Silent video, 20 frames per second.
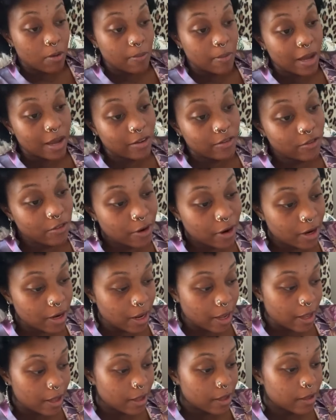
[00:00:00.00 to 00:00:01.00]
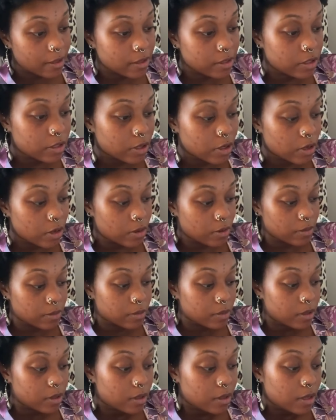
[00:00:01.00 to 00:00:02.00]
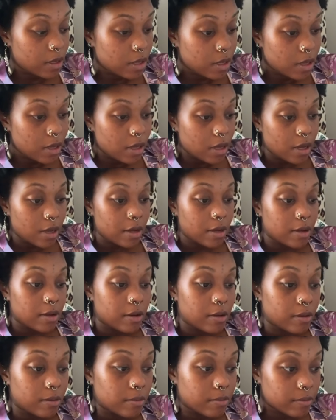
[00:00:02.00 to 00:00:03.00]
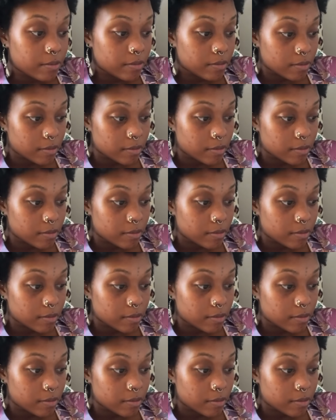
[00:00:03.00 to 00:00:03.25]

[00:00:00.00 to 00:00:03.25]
going back Friday. So, um,